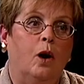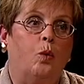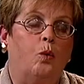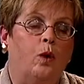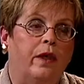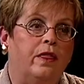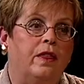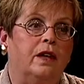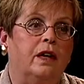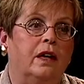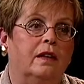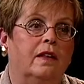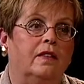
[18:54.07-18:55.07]
one
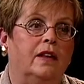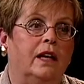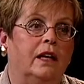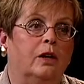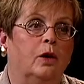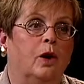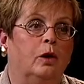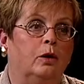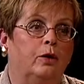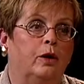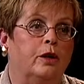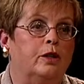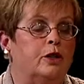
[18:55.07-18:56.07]
thing that they can hold
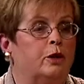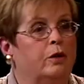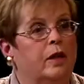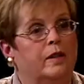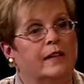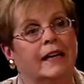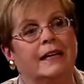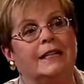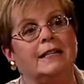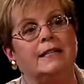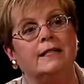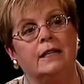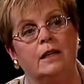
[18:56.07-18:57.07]
on to, that they can
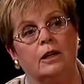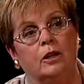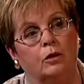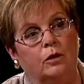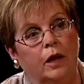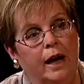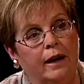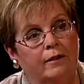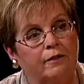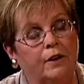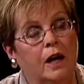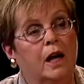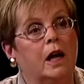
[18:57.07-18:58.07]
see their
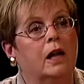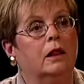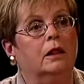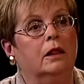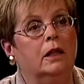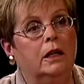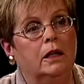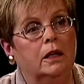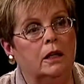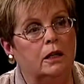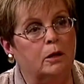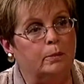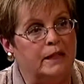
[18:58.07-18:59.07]
life a
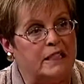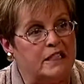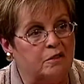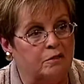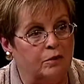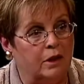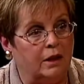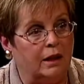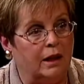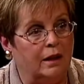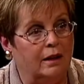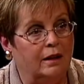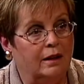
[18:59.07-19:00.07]
little bit
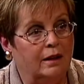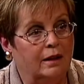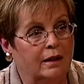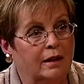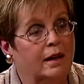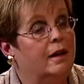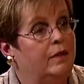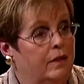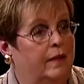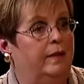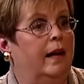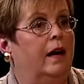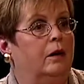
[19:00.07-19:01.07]
differently,
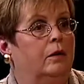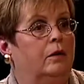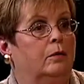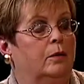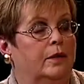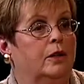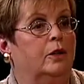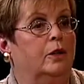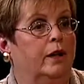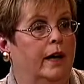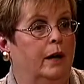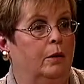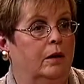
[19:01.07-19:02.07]
then that was a good
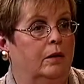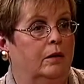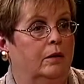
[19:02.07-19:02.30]
hour.